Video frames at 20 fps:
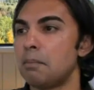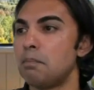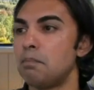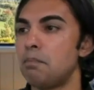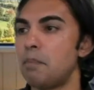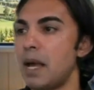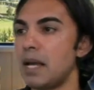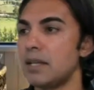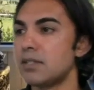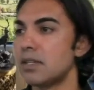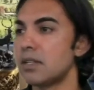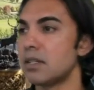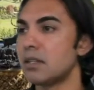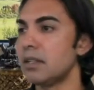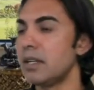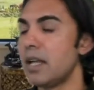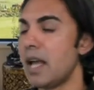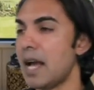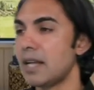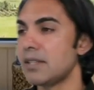
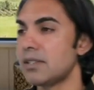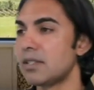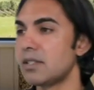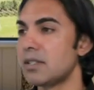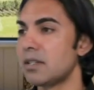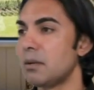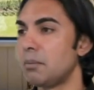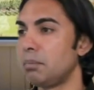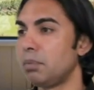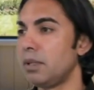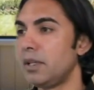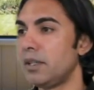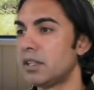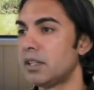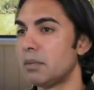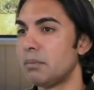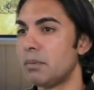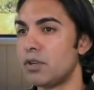basically has to complete the